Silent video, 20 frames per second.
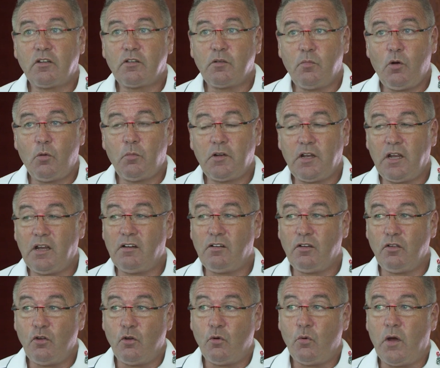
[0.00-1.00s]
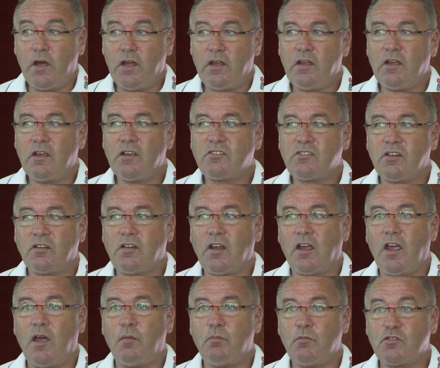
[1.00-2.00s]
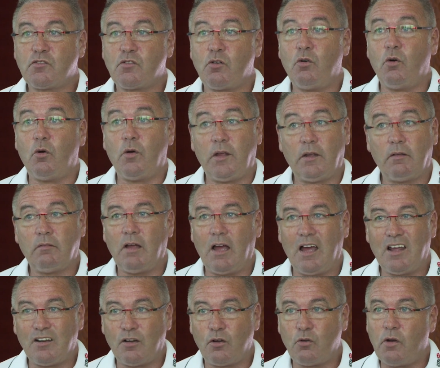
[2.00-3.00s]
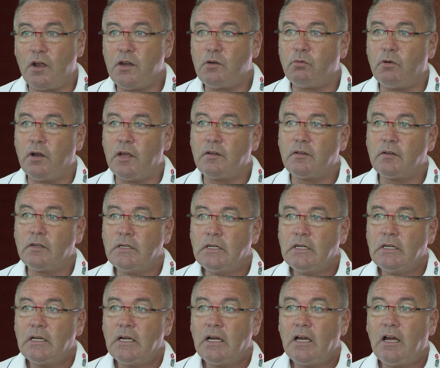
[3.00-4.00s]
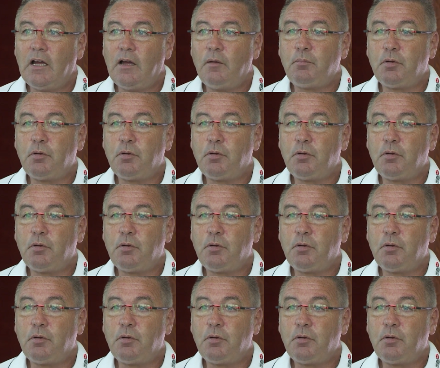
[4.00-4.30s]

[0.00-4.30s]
at the moment here in the UAE is that the game is growing at a great rate. Uh,